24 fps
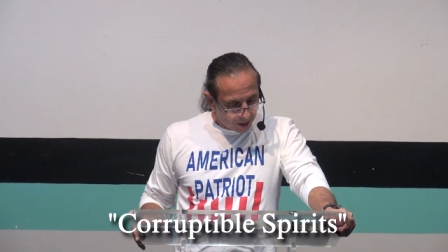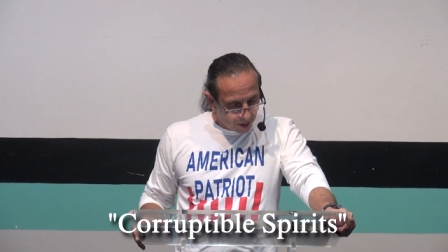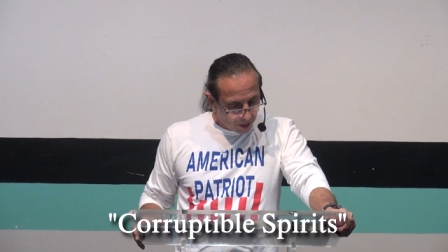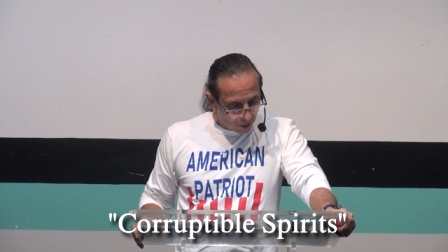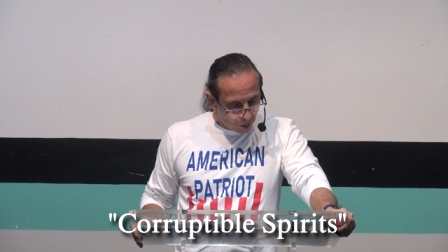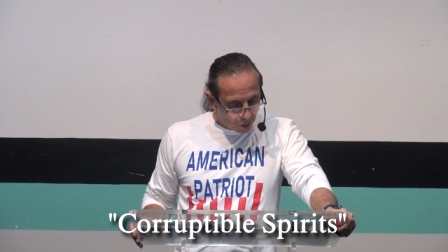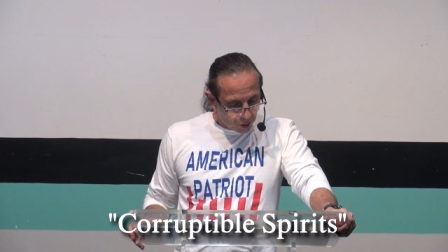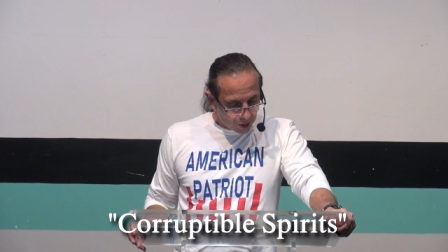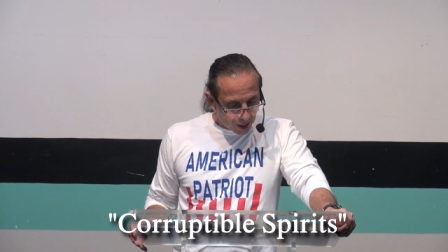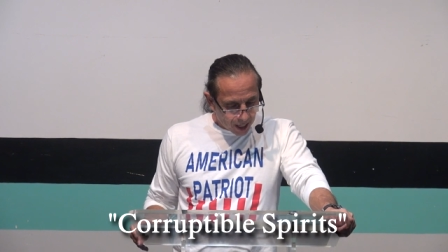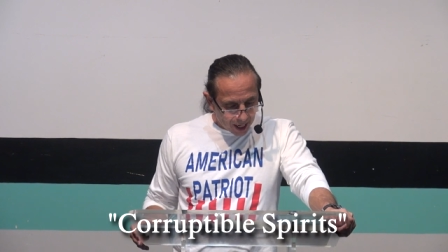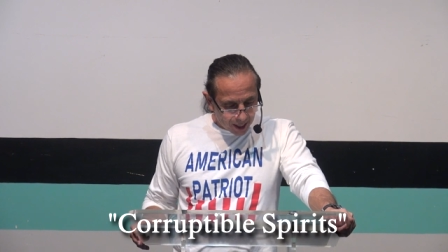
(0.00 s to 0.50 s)

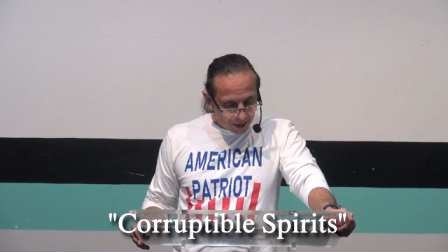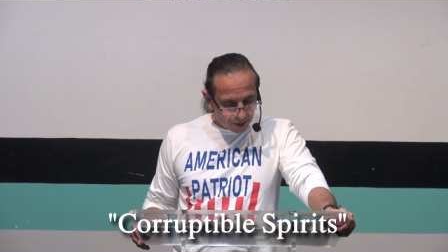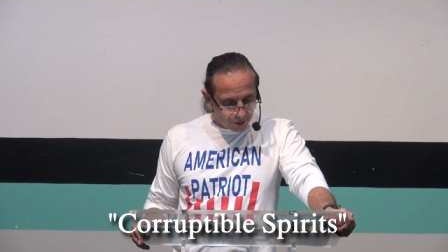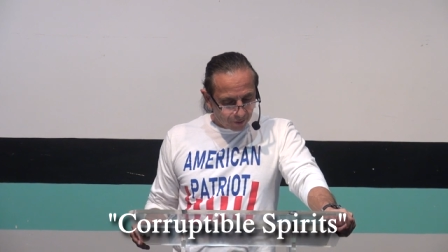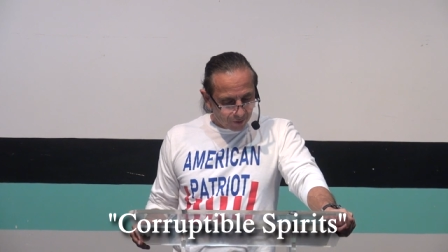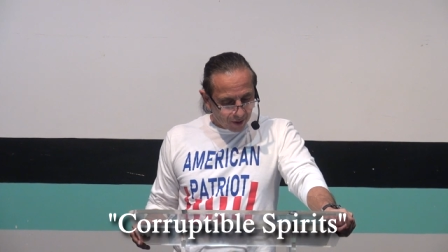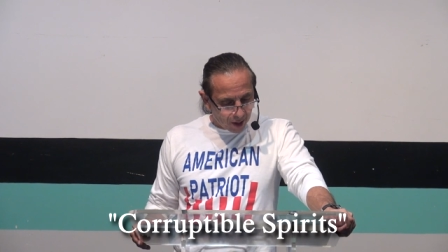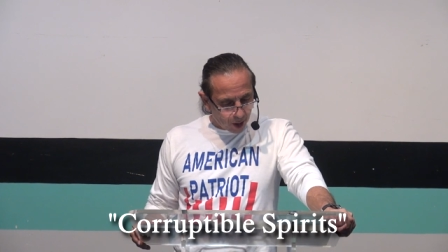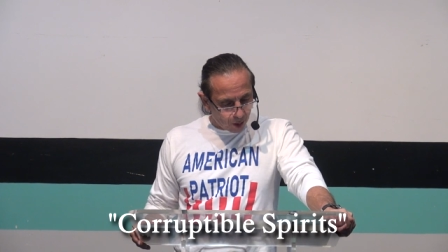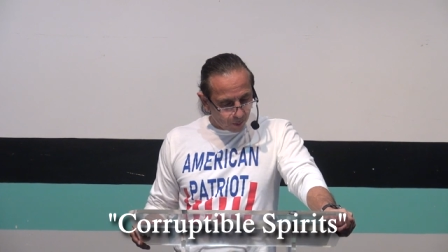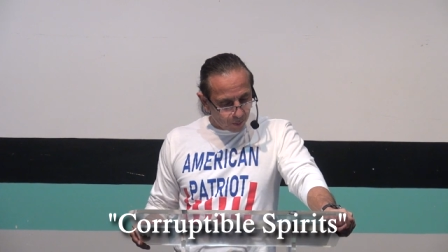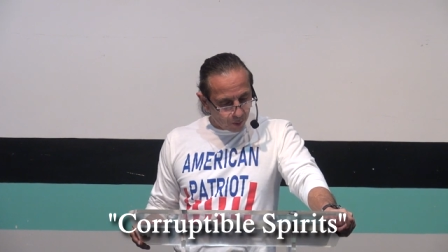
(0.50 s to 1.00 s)
Whose eyes a
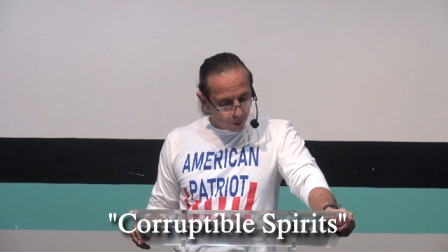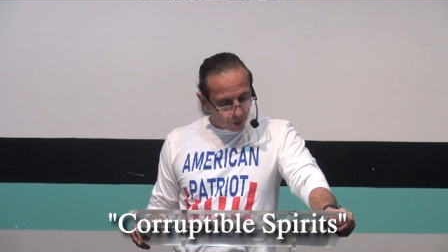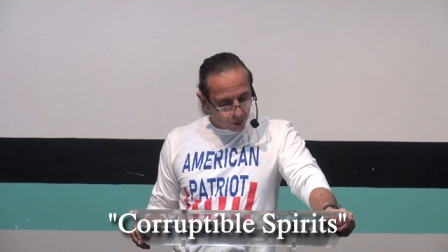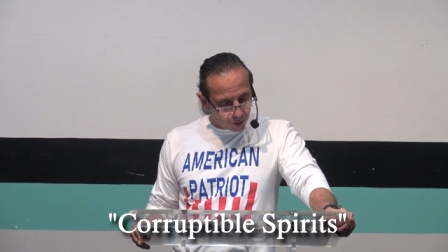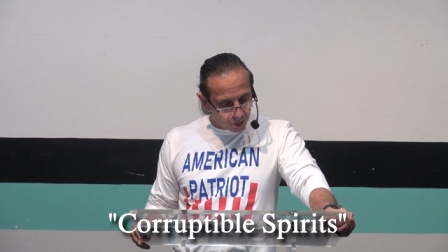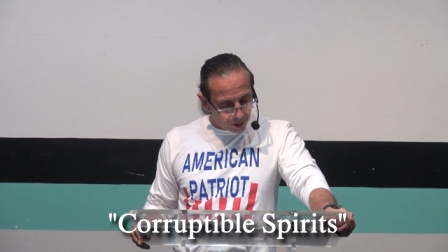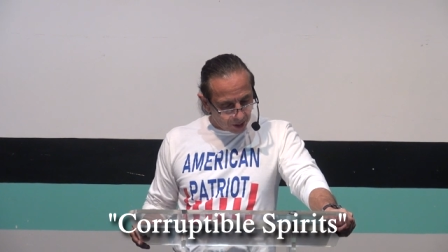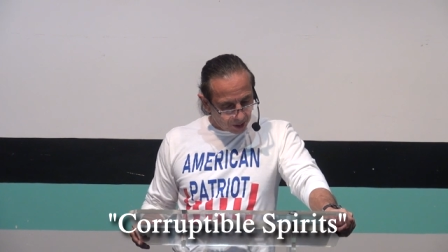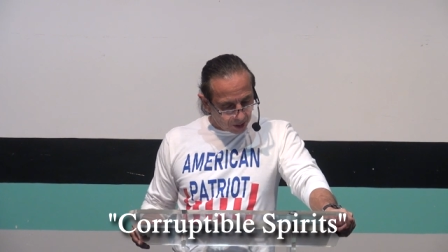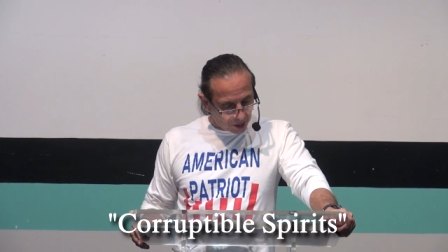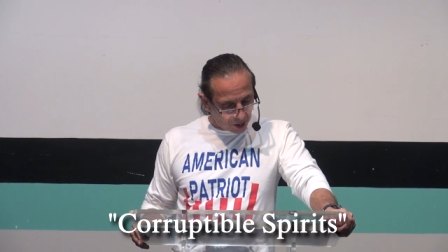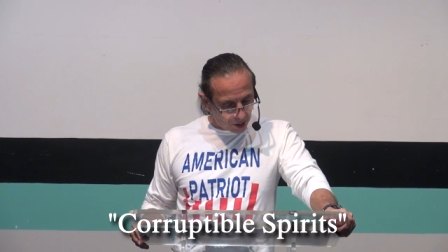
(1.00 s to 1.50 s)
vile
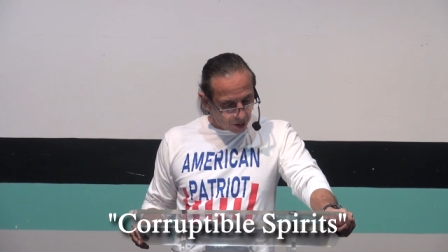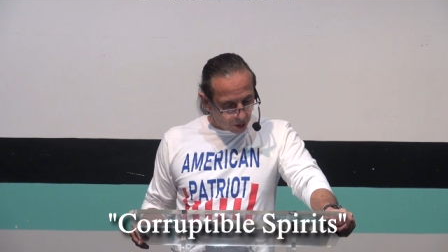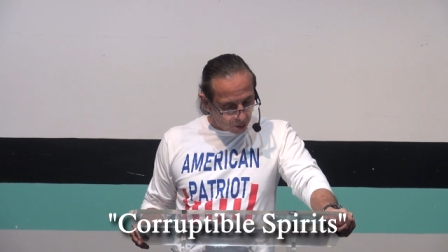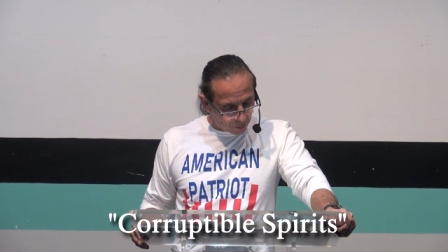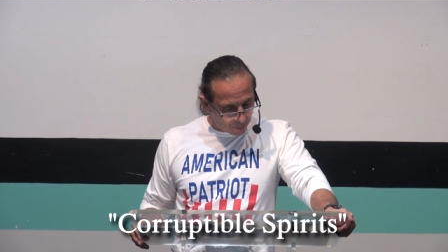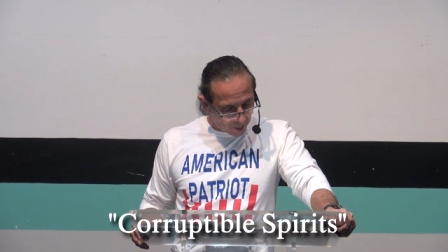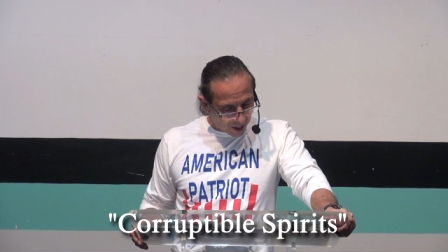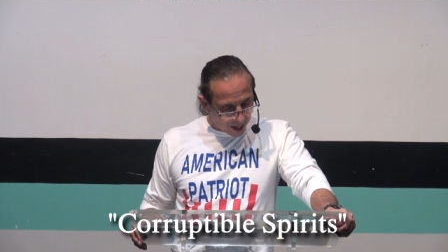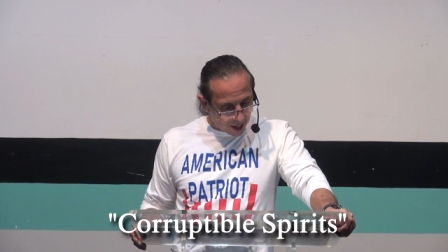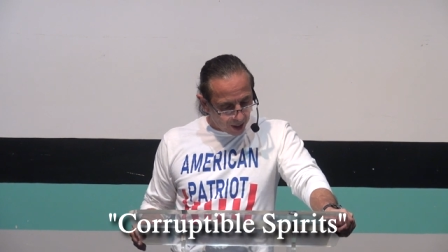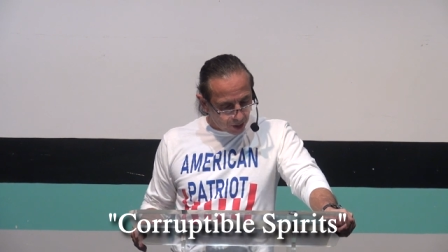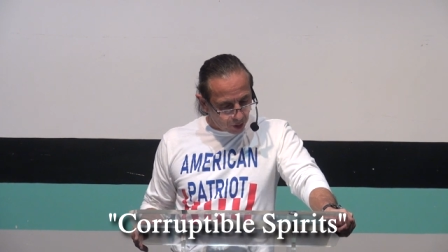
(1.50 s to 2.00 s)
person is
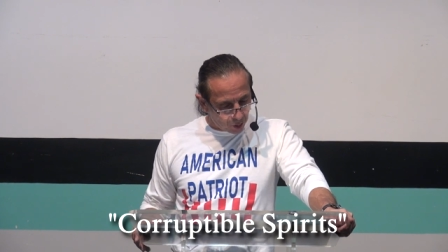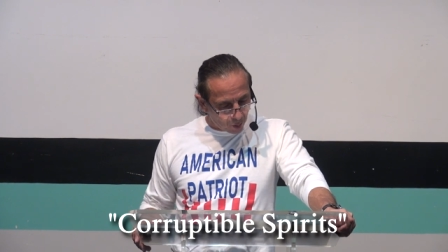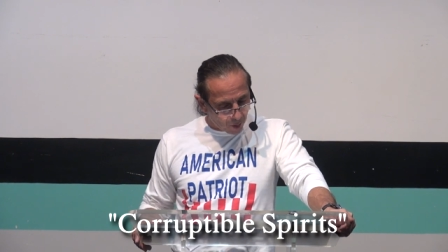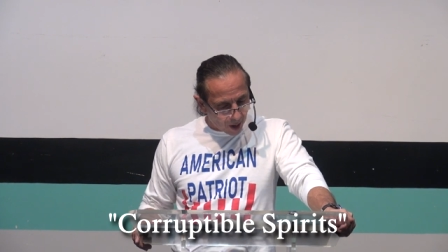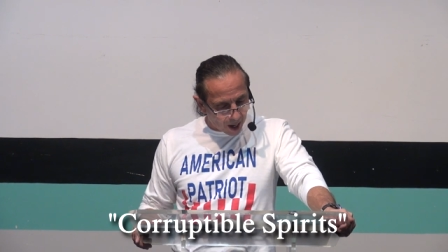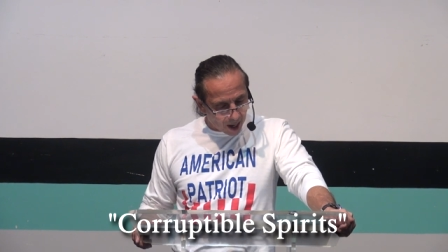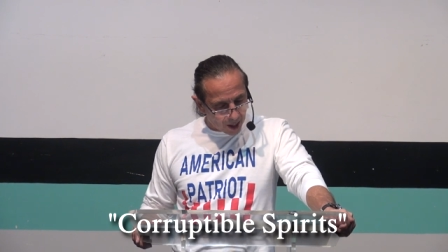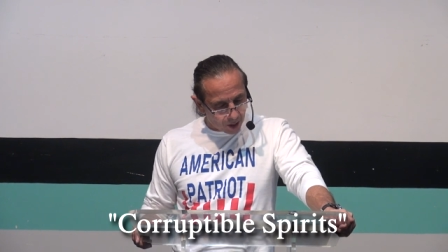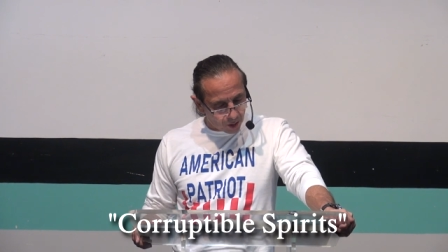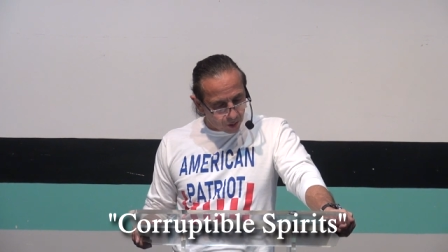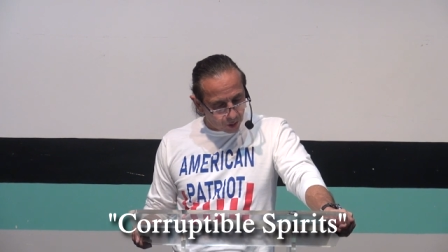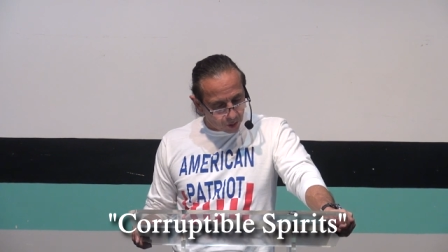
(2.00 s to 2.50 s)
despised, who
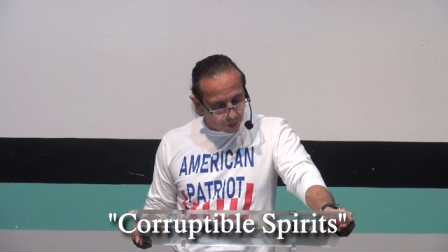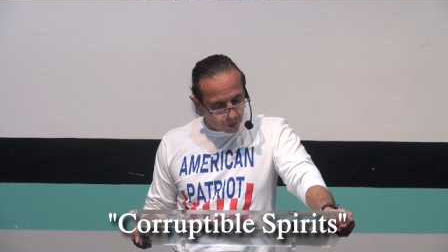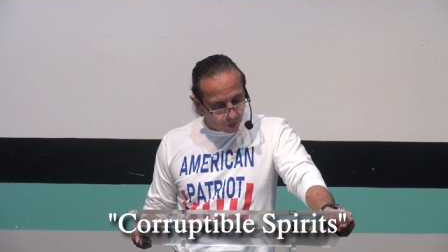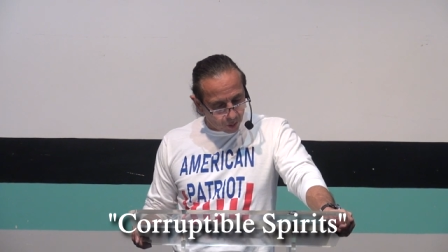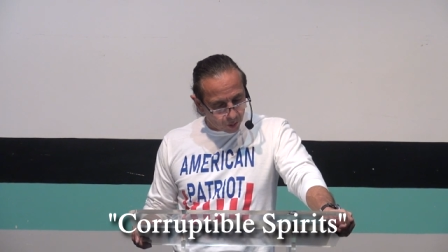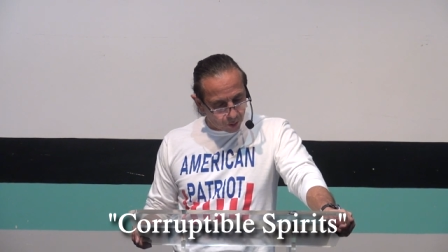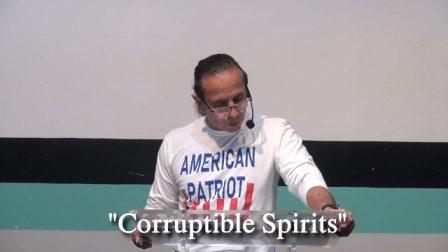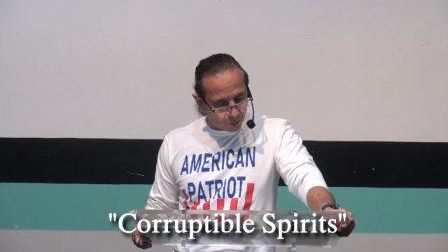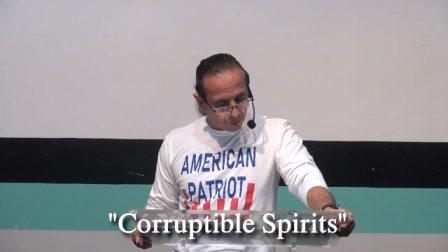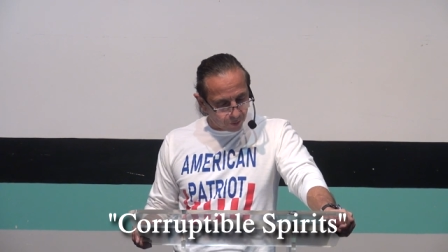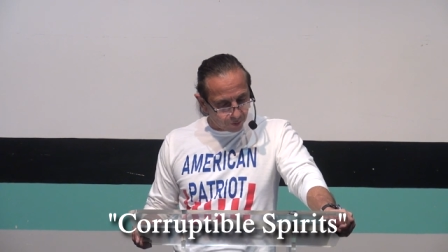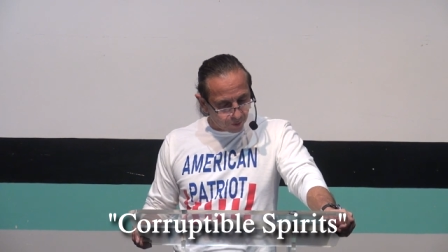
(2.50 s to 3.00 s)
honors
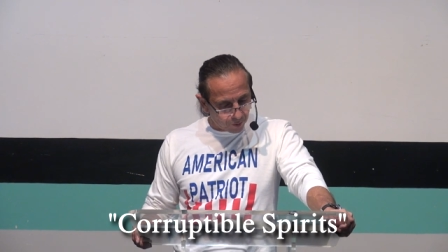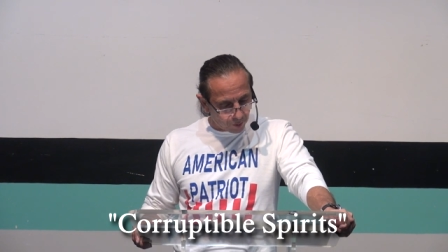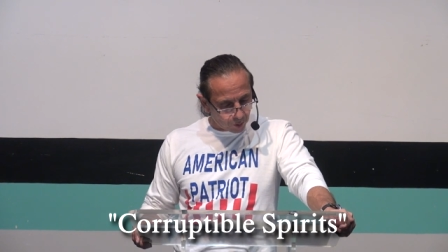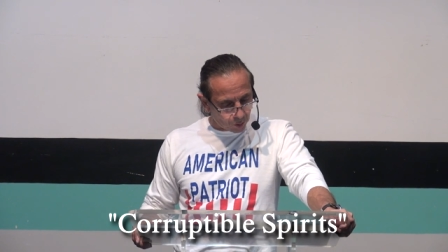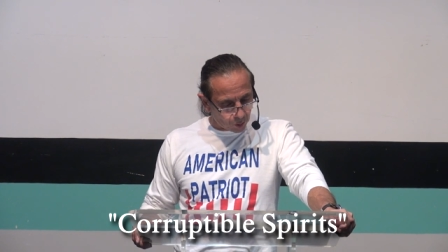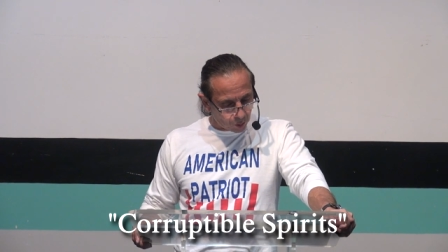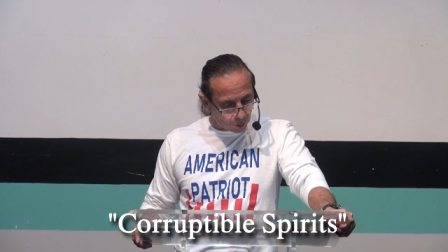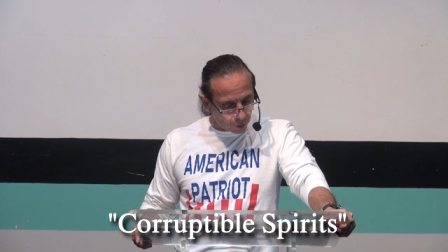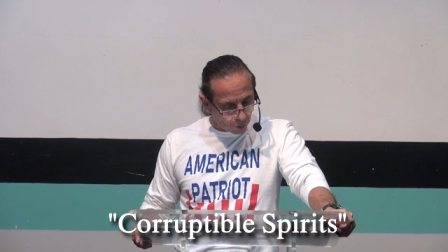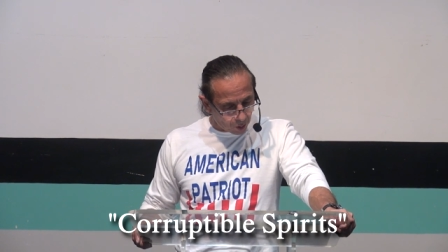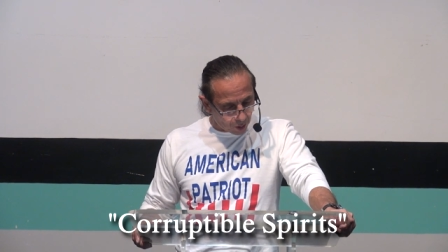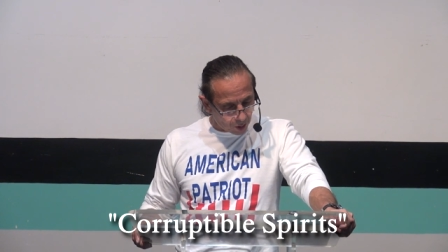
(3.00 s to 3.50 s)
those who fear the
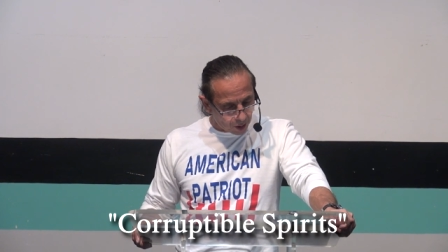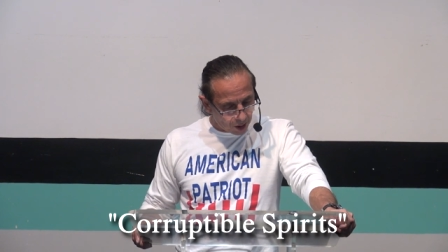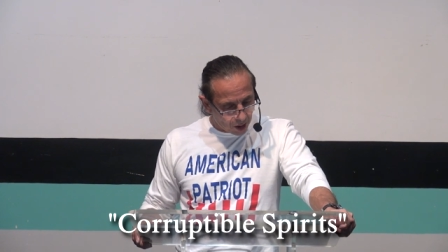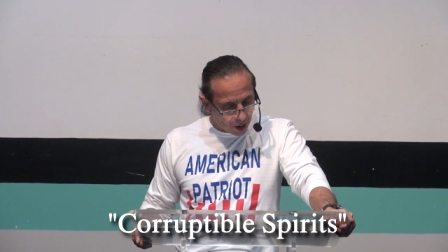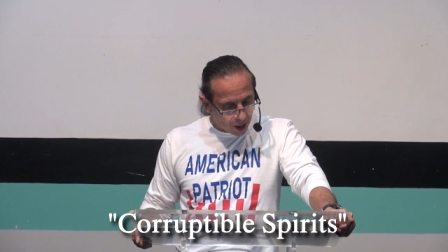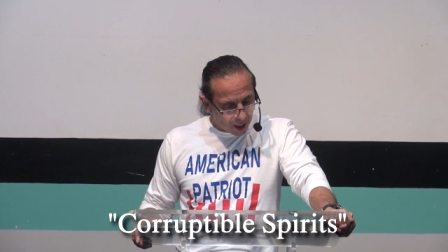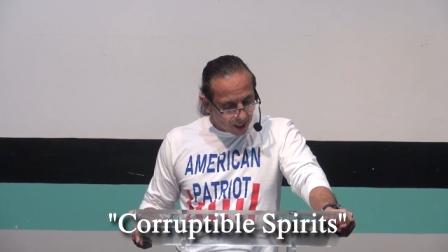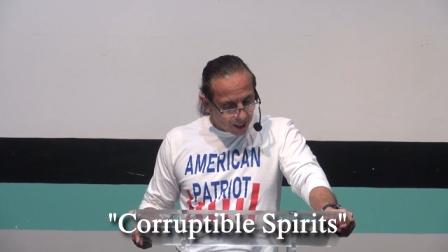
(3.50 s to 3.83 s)
Lord.